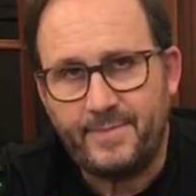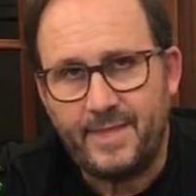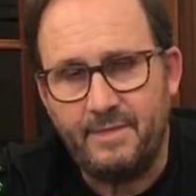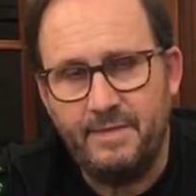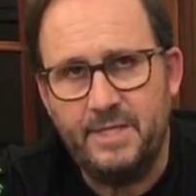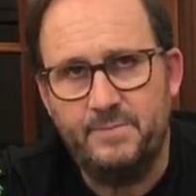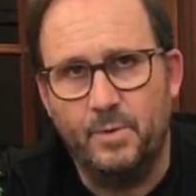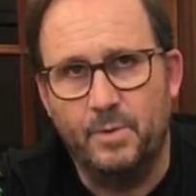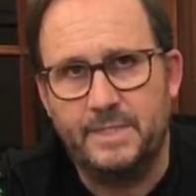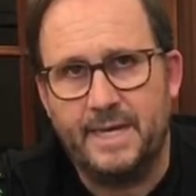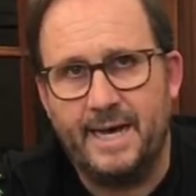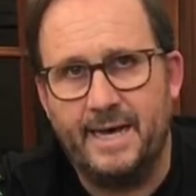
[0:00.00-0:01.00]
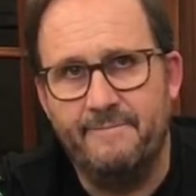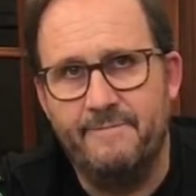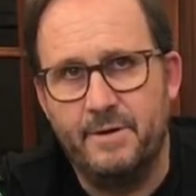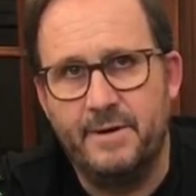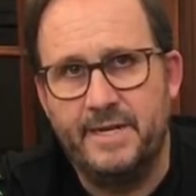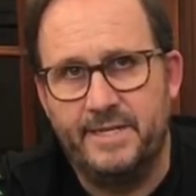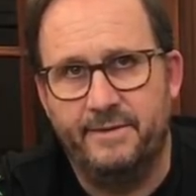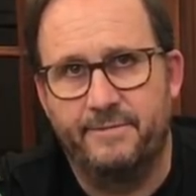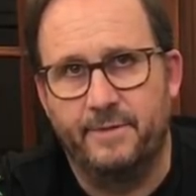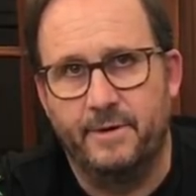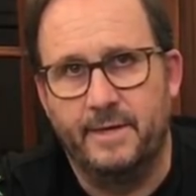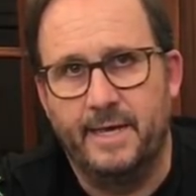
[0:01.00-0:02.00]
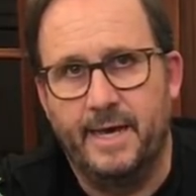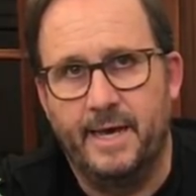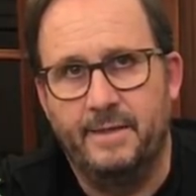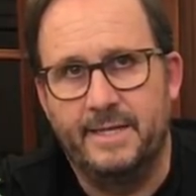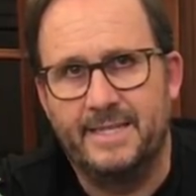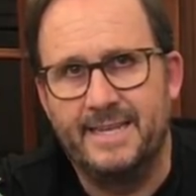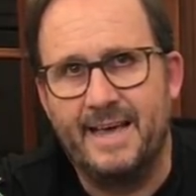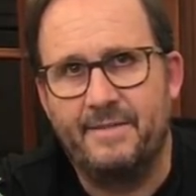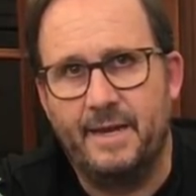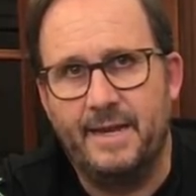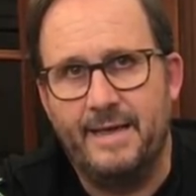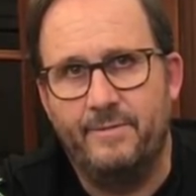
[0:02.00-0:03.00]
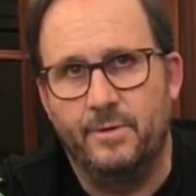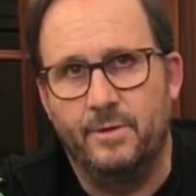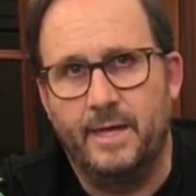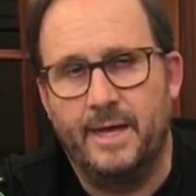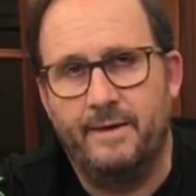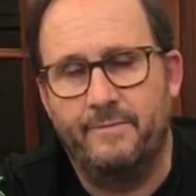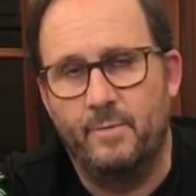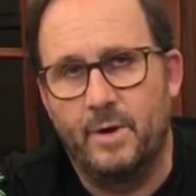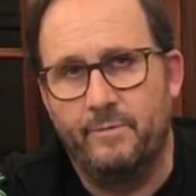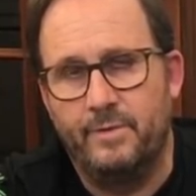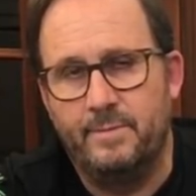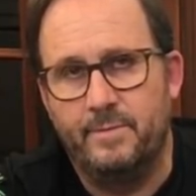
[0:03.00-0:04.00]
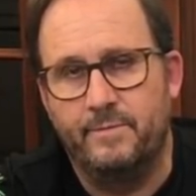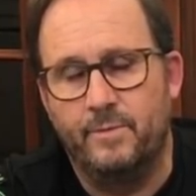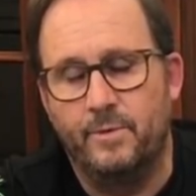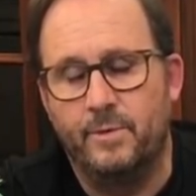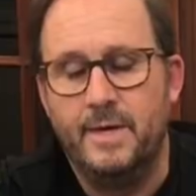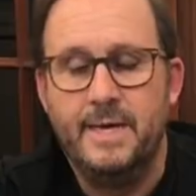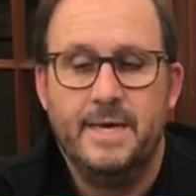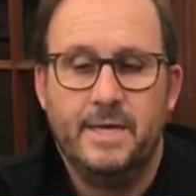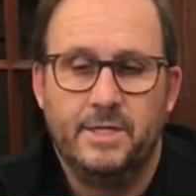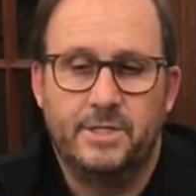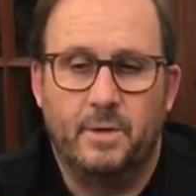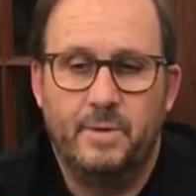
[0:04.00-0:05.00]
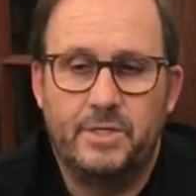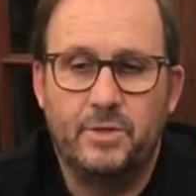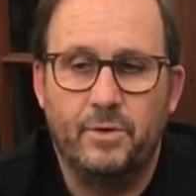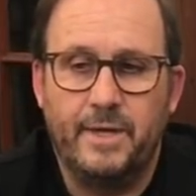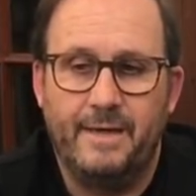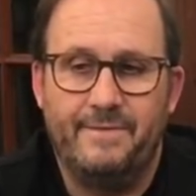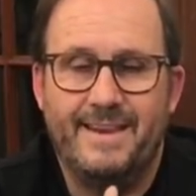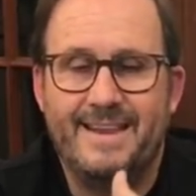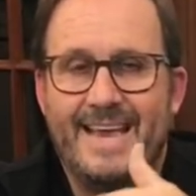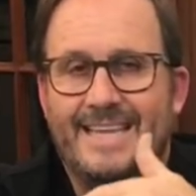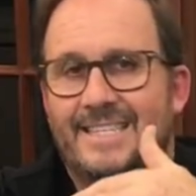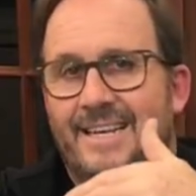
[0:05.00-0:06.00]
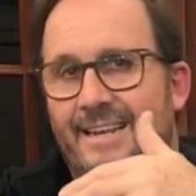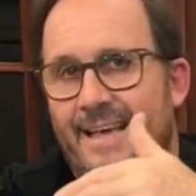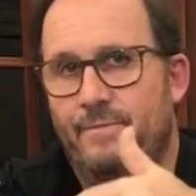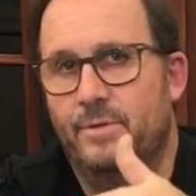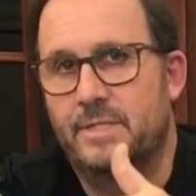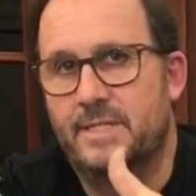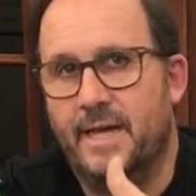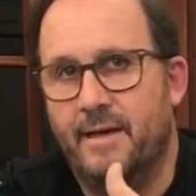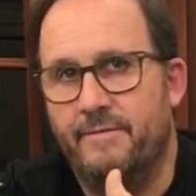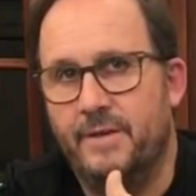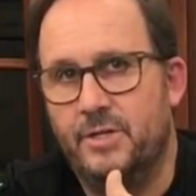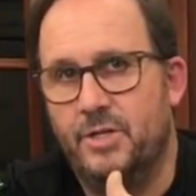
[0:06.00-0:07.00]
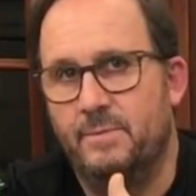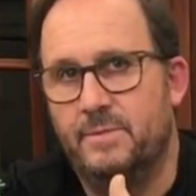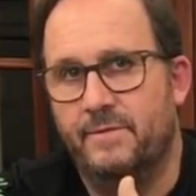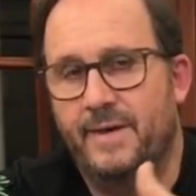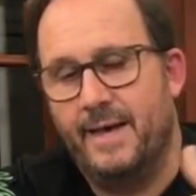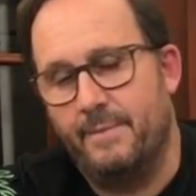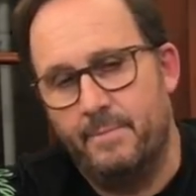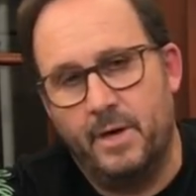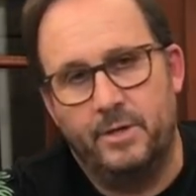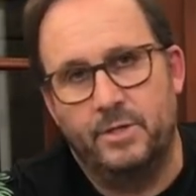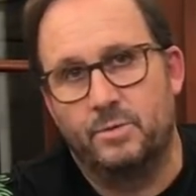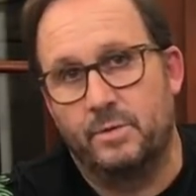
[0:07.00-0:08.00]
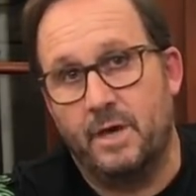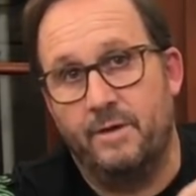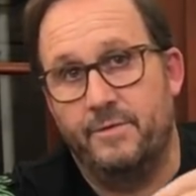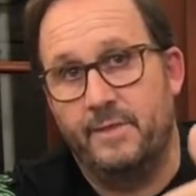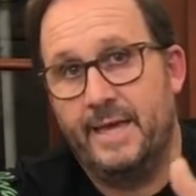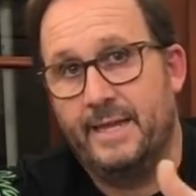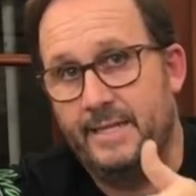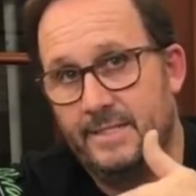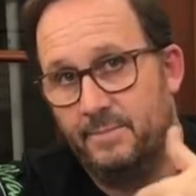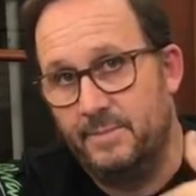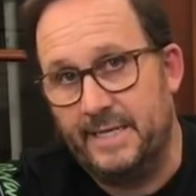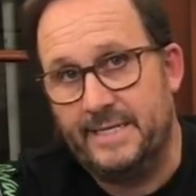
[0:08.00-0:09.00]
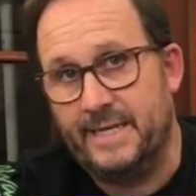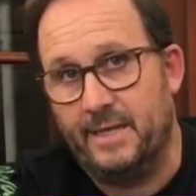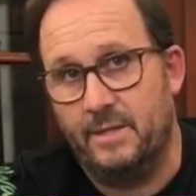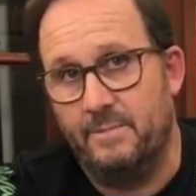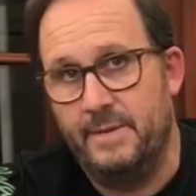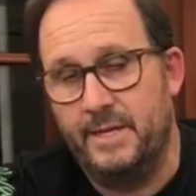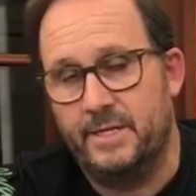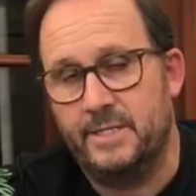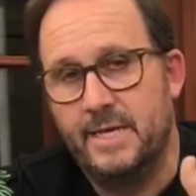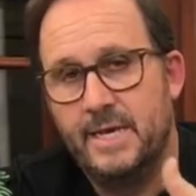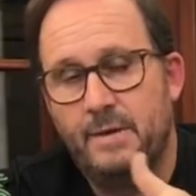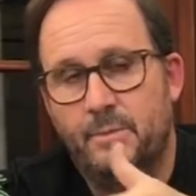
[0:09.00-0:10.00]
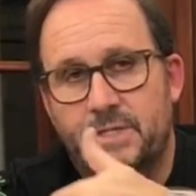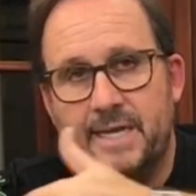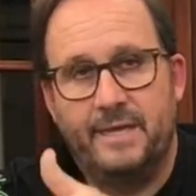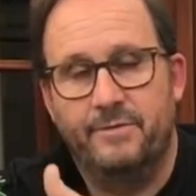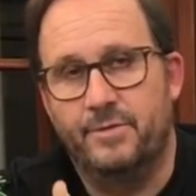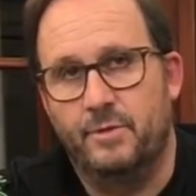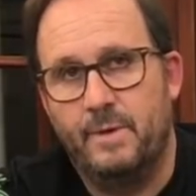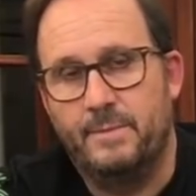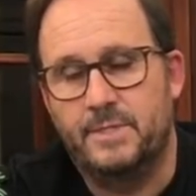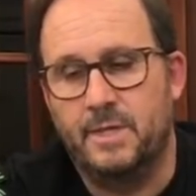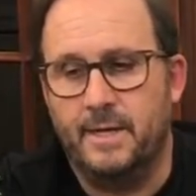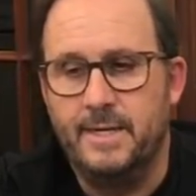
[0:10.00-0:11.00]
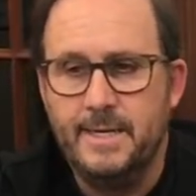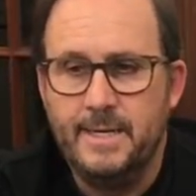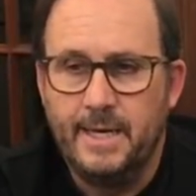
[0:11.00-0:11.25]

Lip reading: These boards are very different. It's another level from what I've ridden before. So we're talking the next level stuff in terms of hub motors. We'll go through that in some detail in a minute. We'll take you through the website.